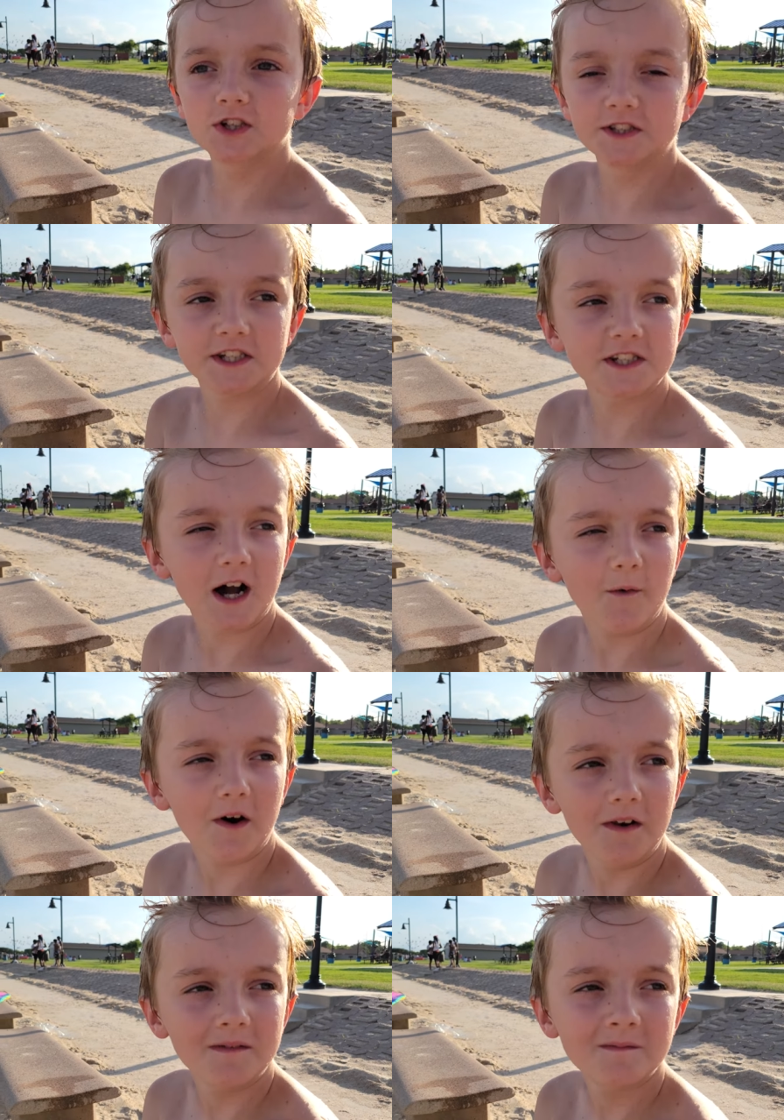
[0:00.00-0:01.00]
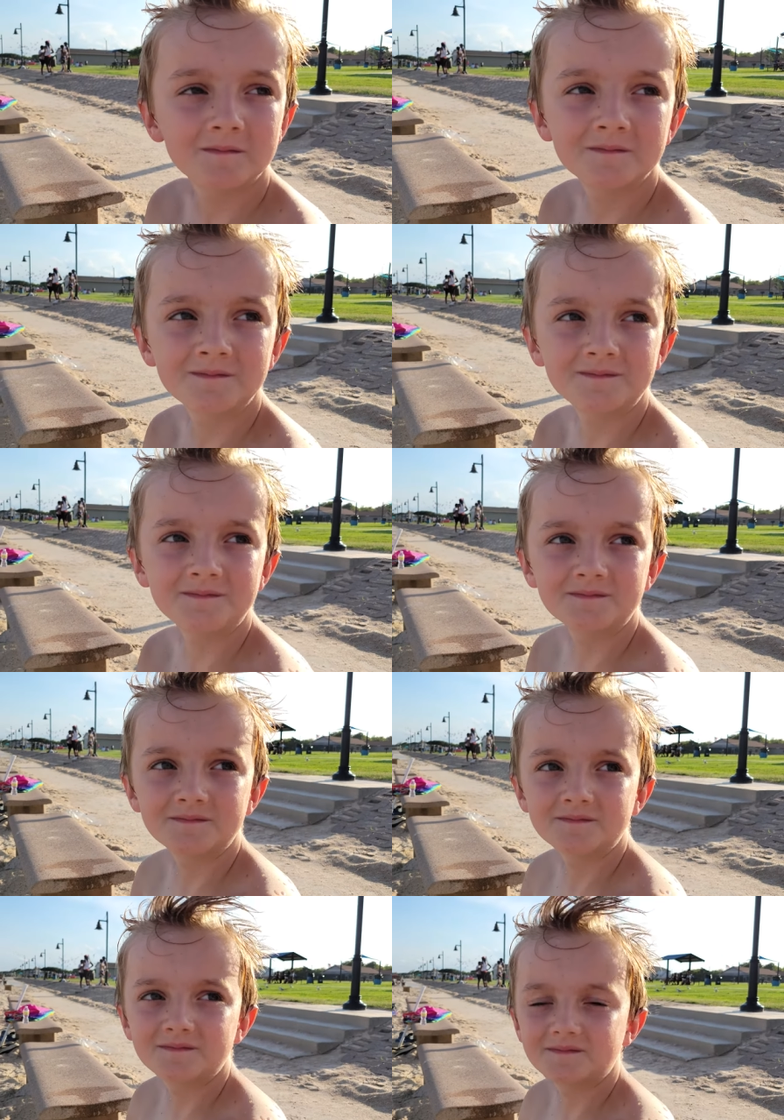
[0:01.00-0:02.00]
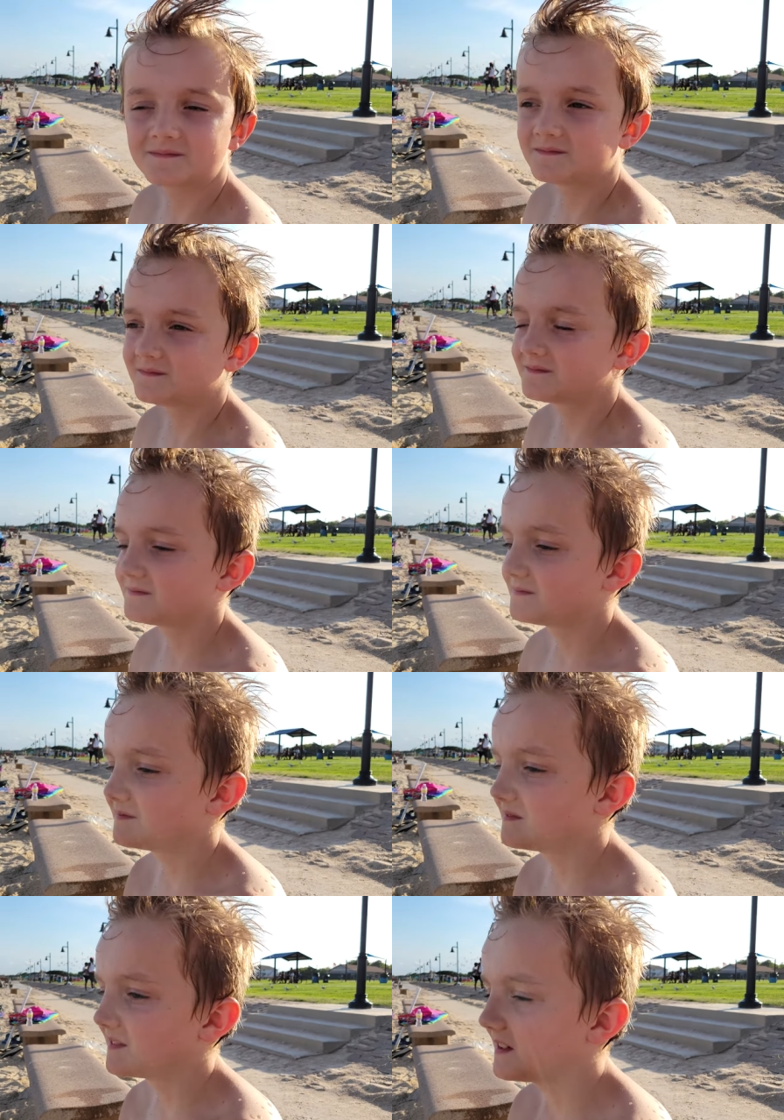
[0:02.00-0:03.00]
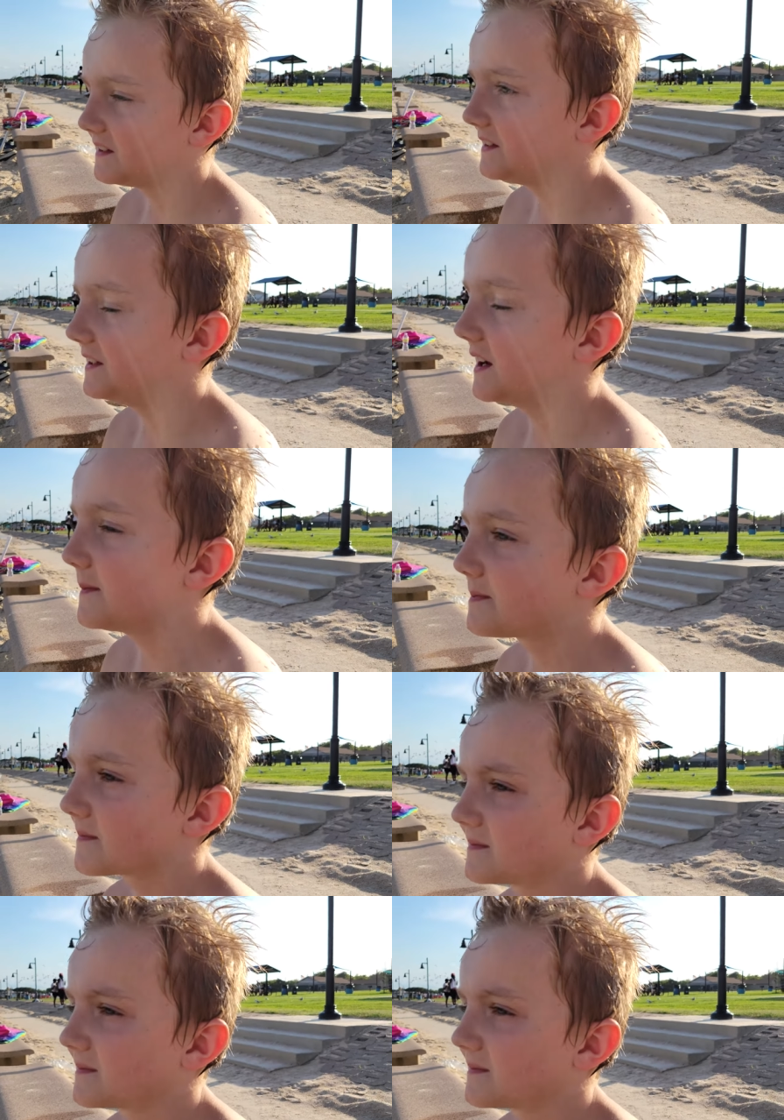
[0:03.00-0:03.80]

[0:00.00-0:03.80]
because I saw one. Dad saw a jellyfish? Yep.